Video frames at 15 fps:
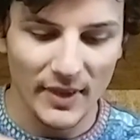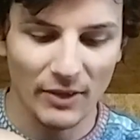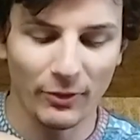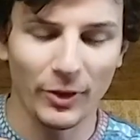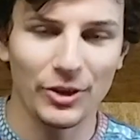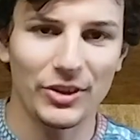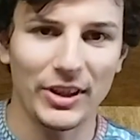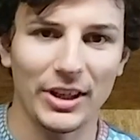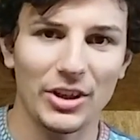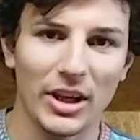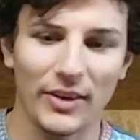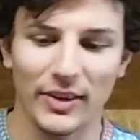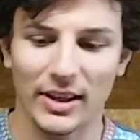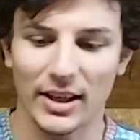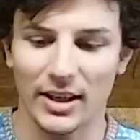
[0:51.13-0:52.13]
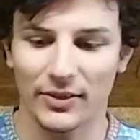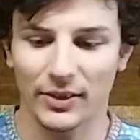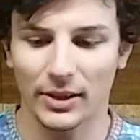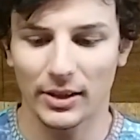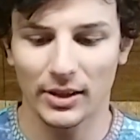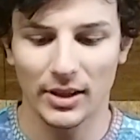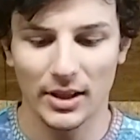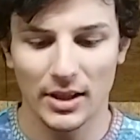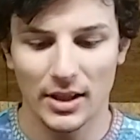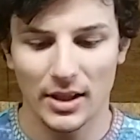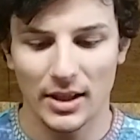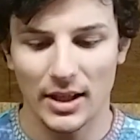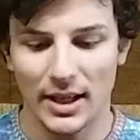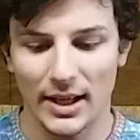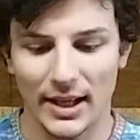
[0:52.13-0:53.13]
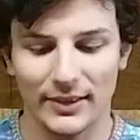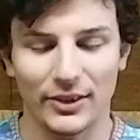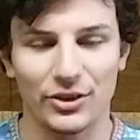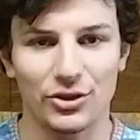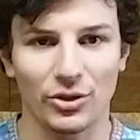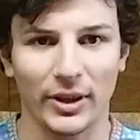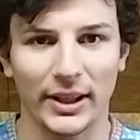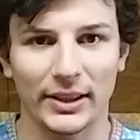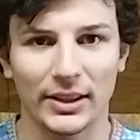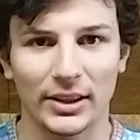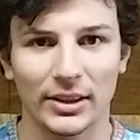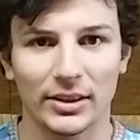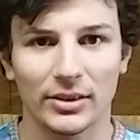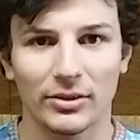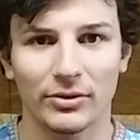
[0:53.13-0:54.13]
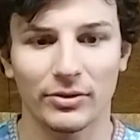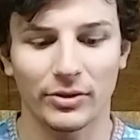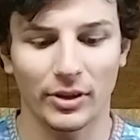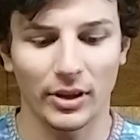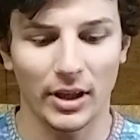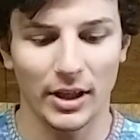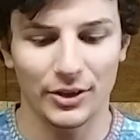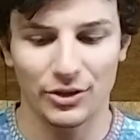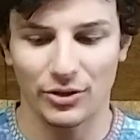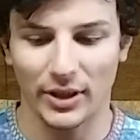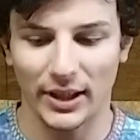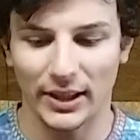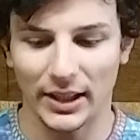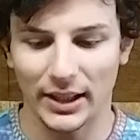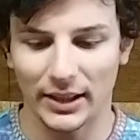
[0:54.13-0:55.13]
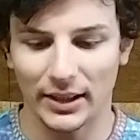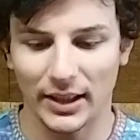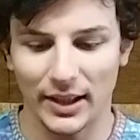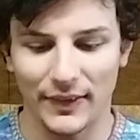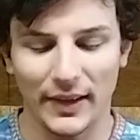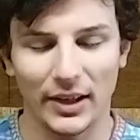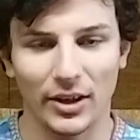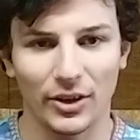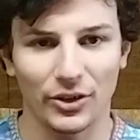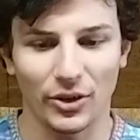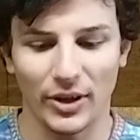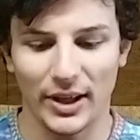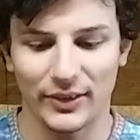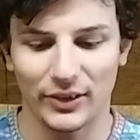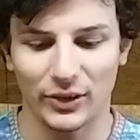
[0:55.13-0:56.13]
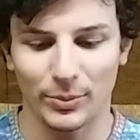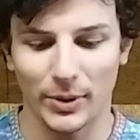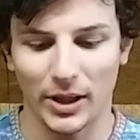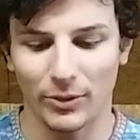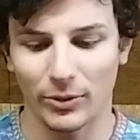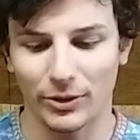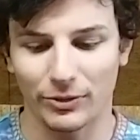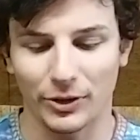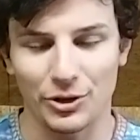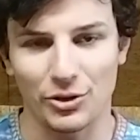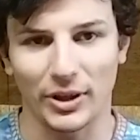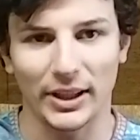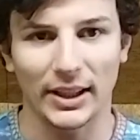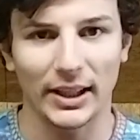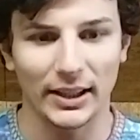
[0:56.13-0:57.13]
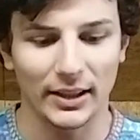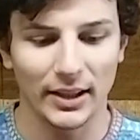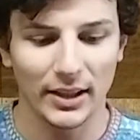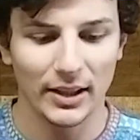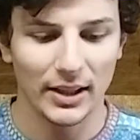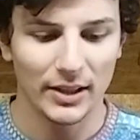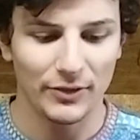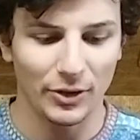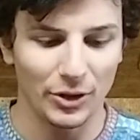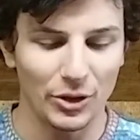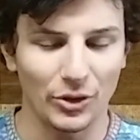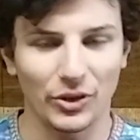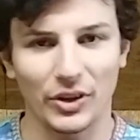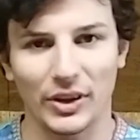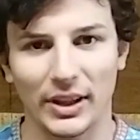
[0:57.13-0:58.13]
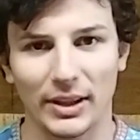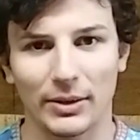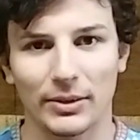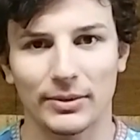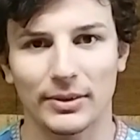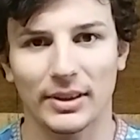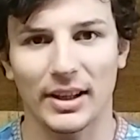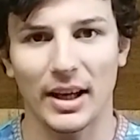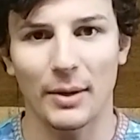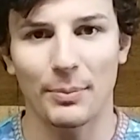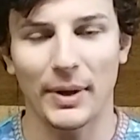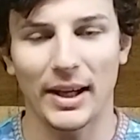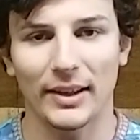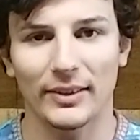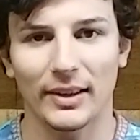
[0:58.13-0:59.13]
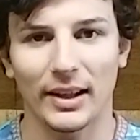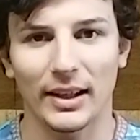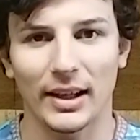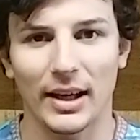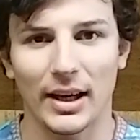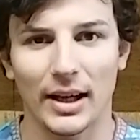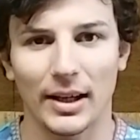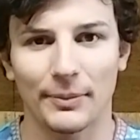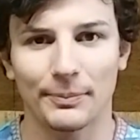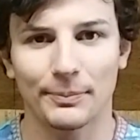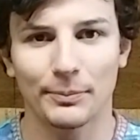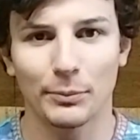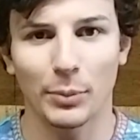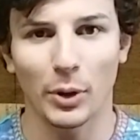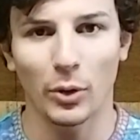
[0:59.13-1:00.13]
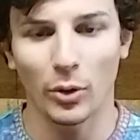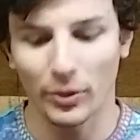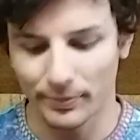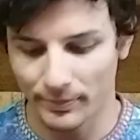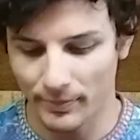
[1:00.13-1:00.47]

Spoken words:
First here you have a cover. It has a strainer for straining, and then it also has a spot for drinking if you're using the cup as a bowl.